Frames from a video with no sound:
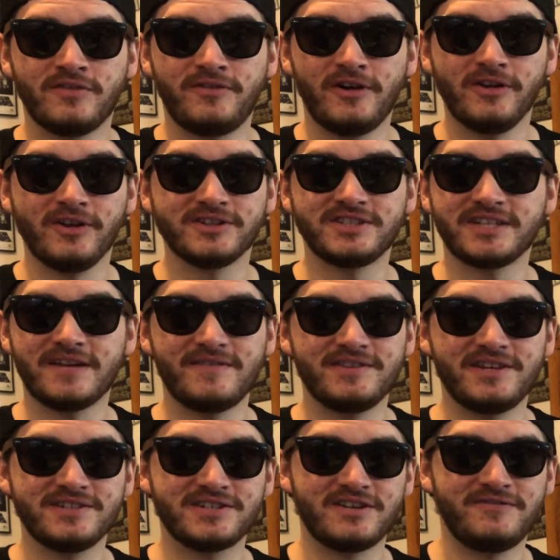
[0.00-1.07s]
far, it looks like
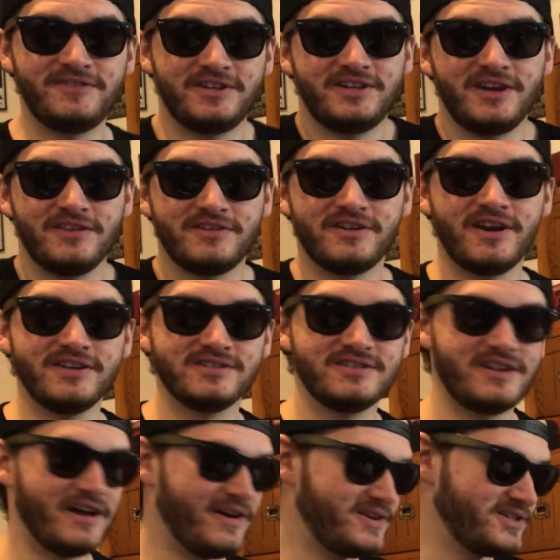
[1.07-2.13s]
everything's gonna fit together nicely.
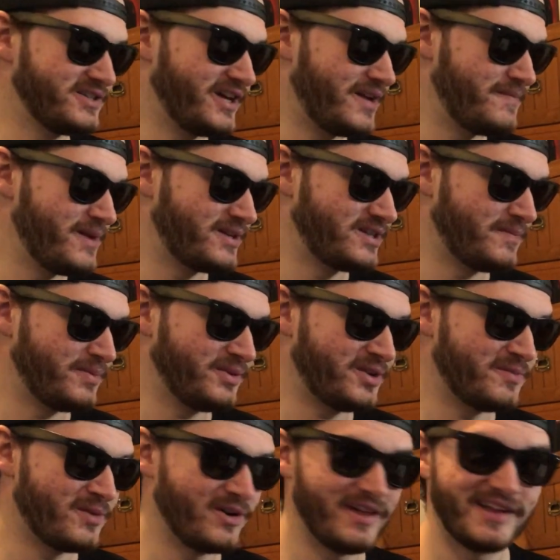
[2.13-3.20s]
Now I just gotta mix up a little
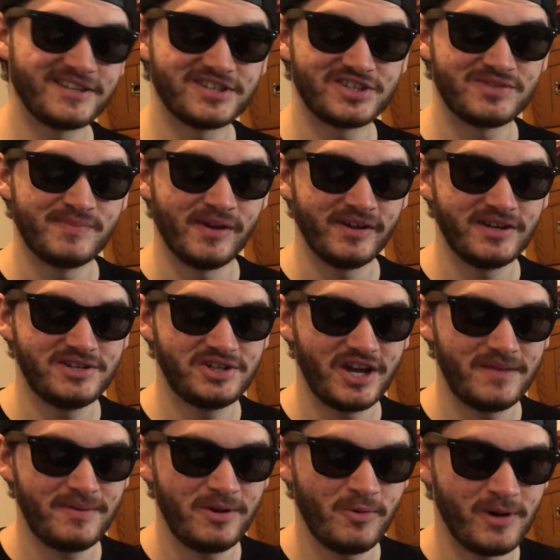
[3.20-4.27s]
more of that smelly JB